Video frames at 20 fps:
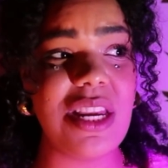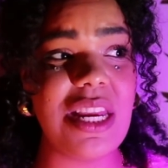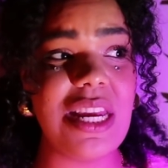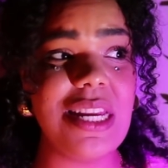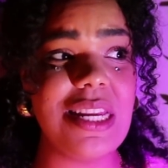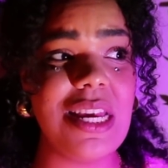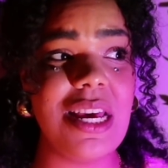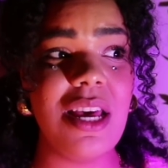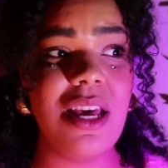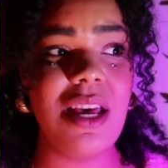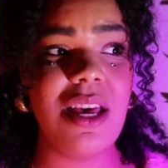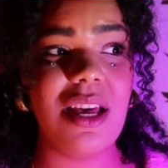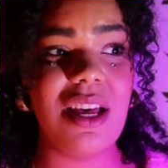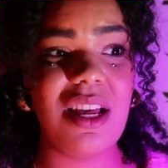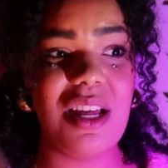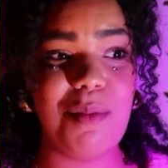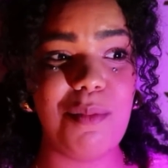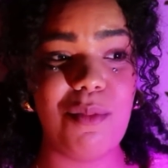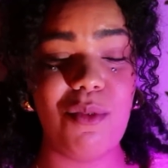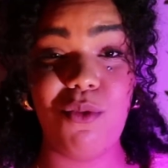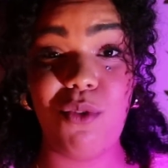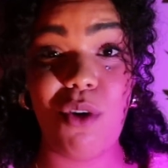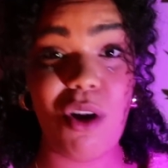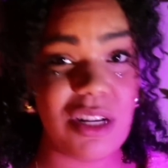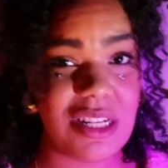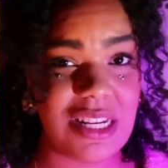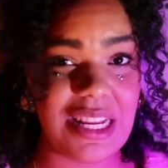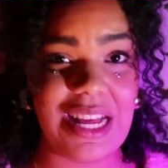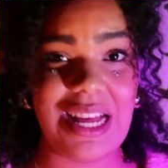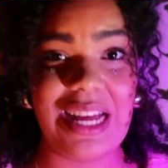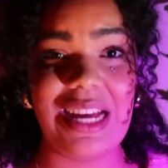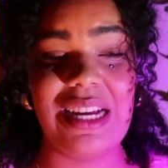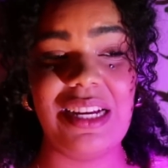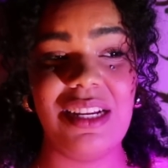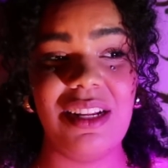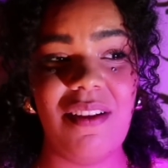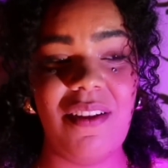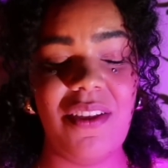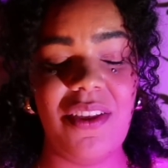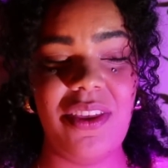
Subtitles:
need vodka,